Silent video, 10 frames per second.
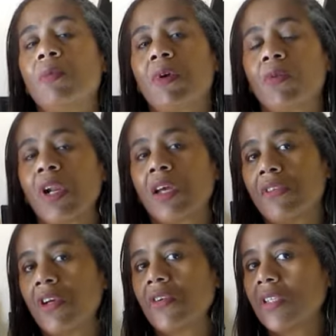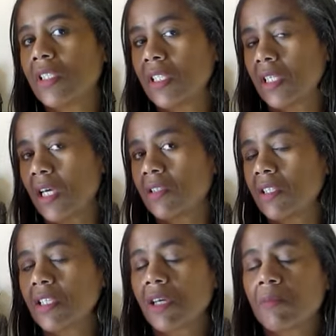But what I've noticed uh,
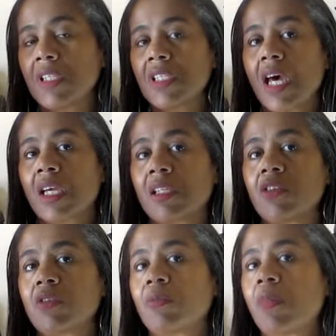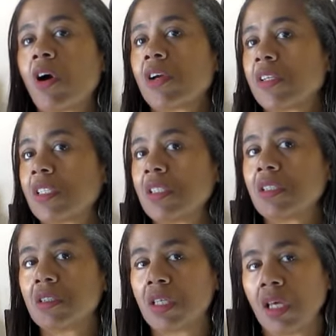since I've been diagnosed with
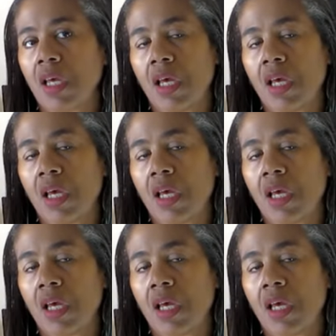Parkinson's